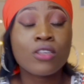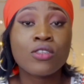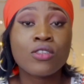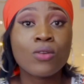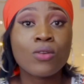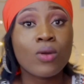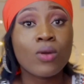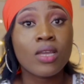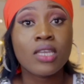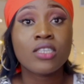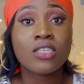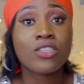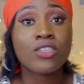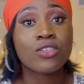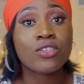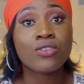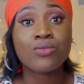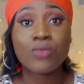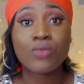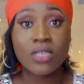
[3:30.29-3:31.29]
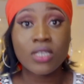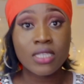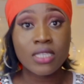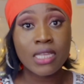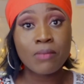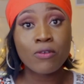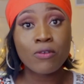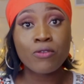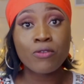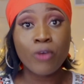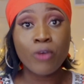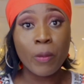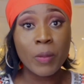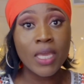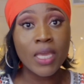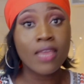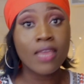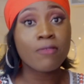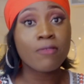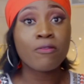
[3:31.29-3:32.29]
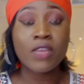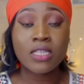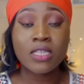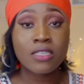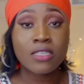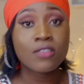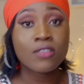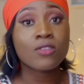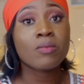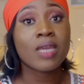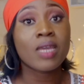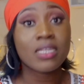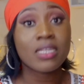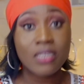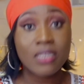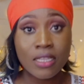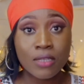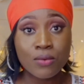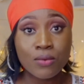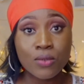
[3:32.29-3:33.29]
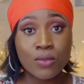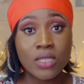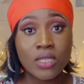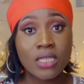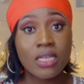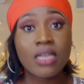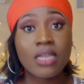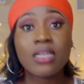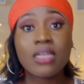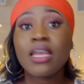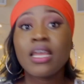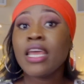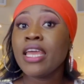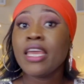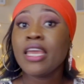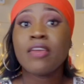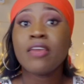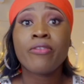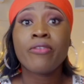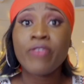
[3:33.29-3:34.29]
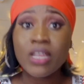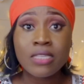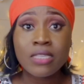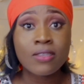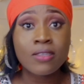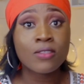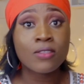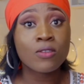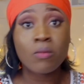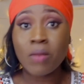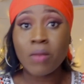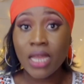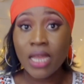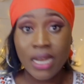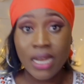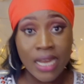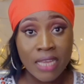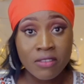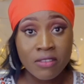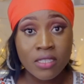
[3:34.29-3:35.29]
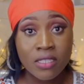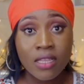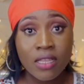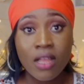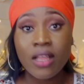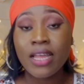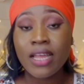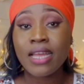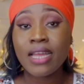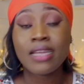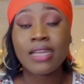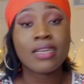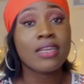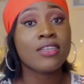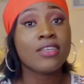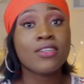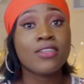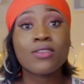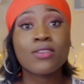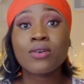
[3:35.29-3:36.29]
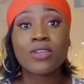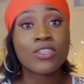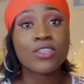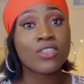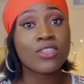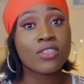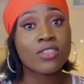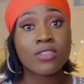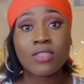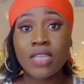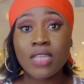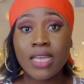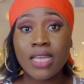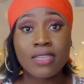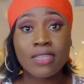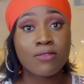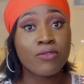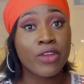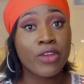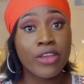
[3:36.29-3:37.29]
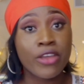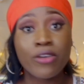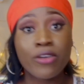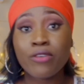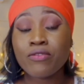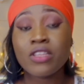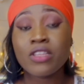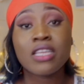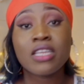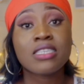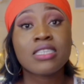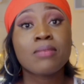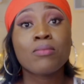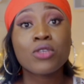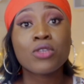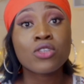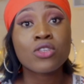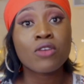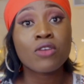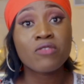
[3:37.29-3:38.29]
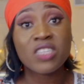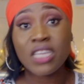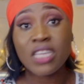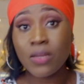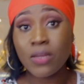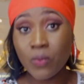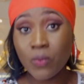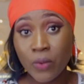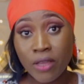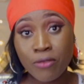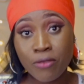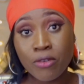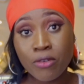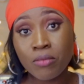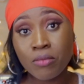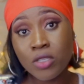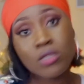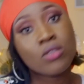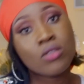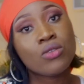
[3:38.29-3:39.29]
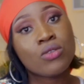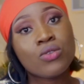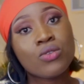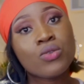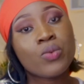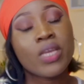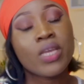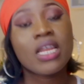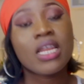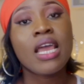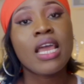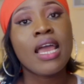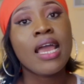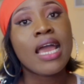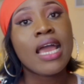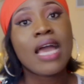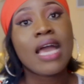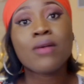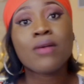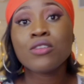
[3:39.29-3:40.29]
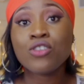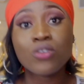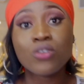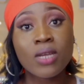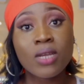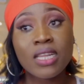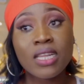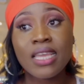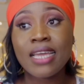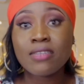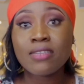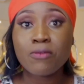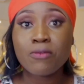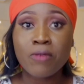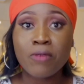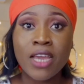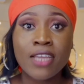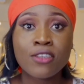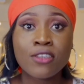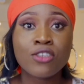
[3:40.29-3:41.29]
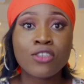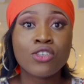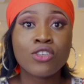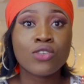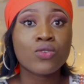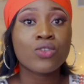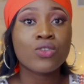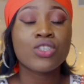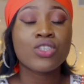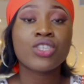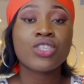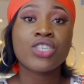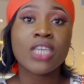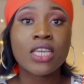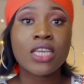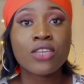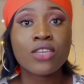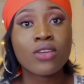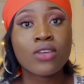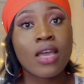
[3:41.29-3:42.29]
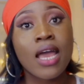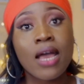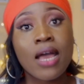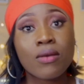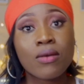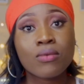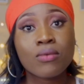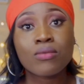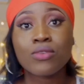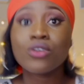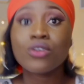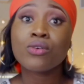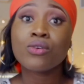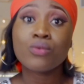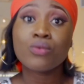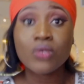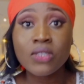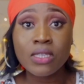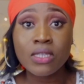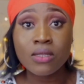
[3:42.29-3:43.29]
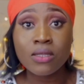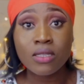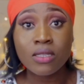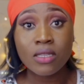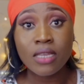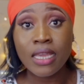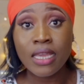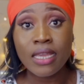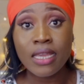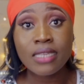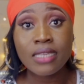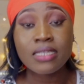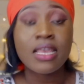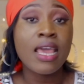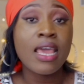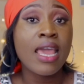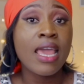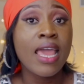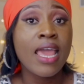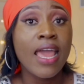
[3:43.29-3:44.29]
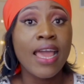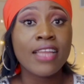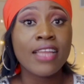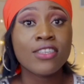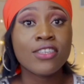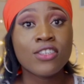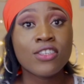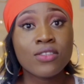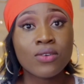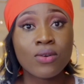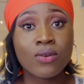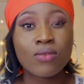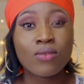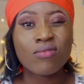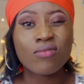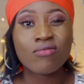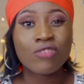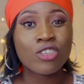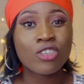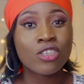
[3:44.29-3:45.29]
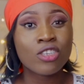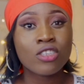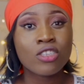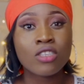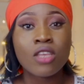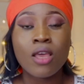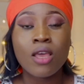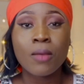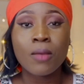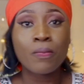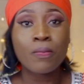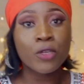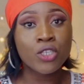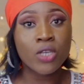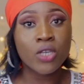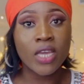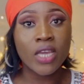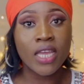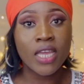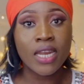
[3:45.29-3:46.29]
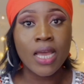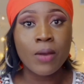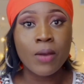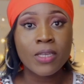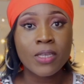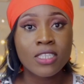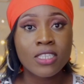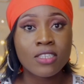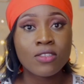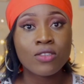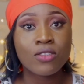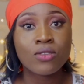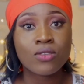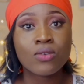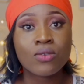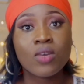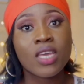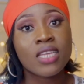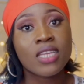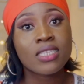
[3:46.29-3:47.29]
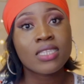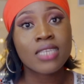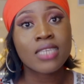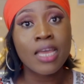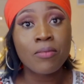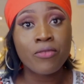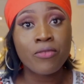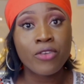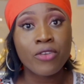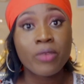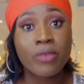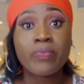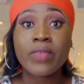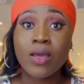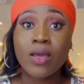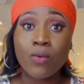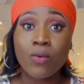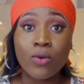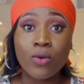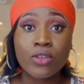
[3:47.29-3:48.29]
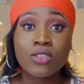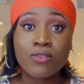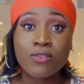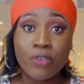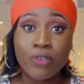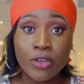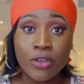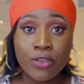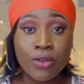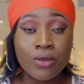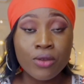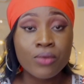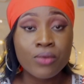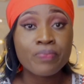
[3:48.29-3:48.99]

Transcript: So it's just reasonable for me. It fits into my daily routine, it fits into my lifestyle, and you know, it's just like very convenient. It's the most convenient way for me to lose weight. I would strongly advise you check how your routine is and you know, just put your 8 hours into a time frame that works for you.